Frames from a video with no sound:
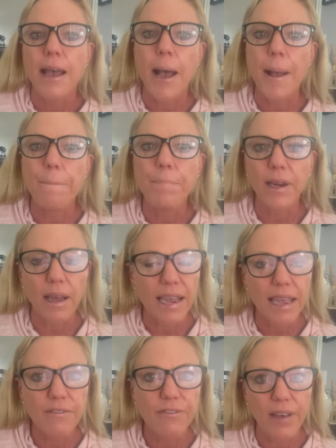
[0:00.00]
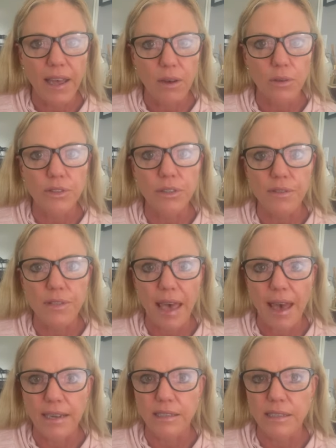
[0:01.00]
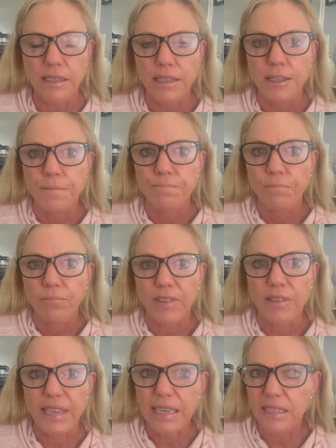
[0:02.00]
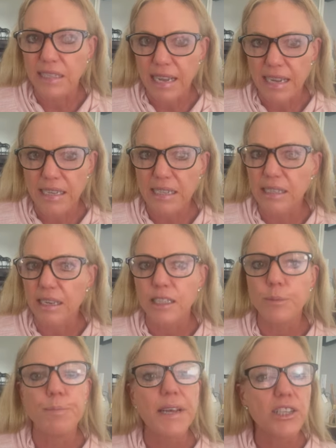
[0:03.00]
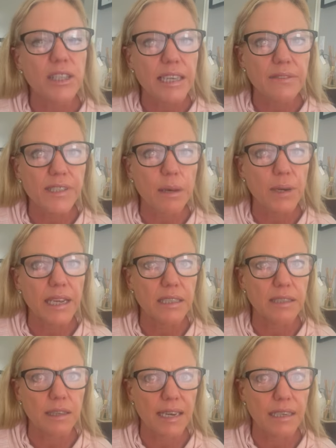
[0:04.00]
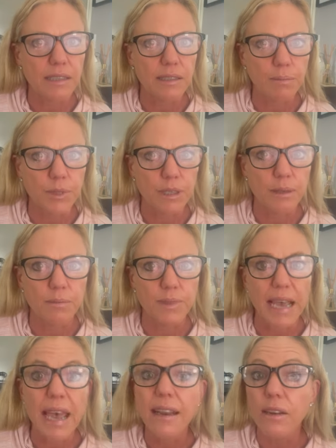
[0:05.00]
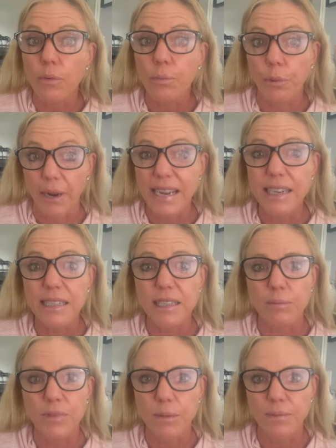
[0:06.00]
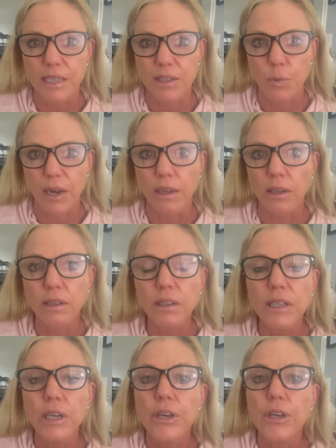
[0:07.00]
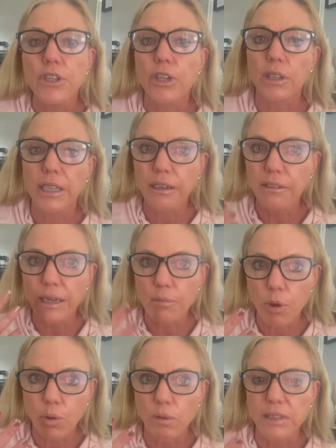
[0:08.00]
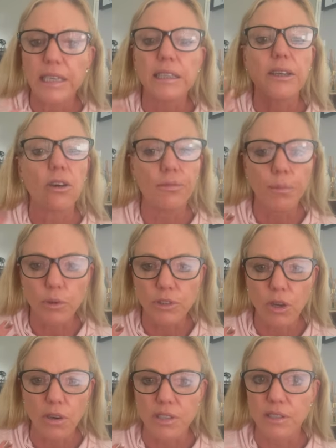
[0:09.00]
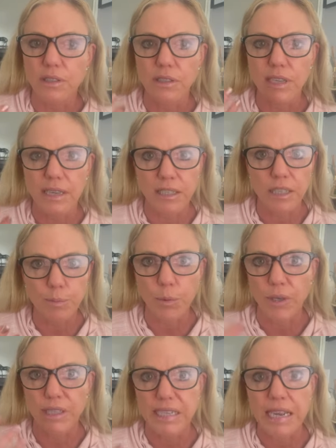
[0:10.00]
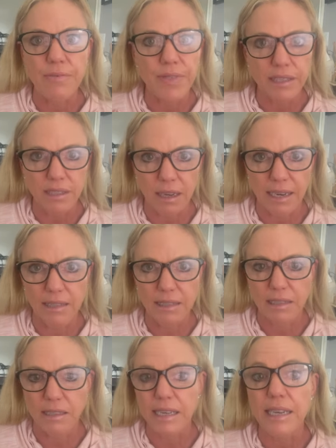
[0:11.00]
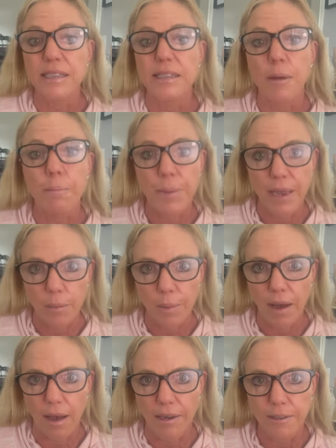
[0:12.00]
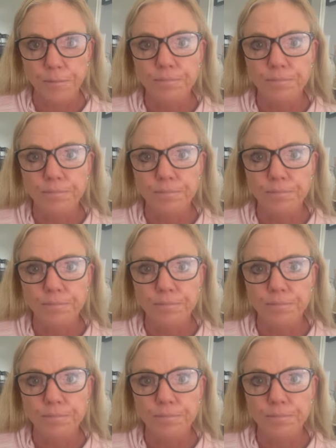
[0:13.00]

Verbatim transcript: Um, but I have found that these days, especially if someone has sinus symptoms and brain symptoms as well, clearing mold, killing off mold toxins and spores in the sinuses is a big part.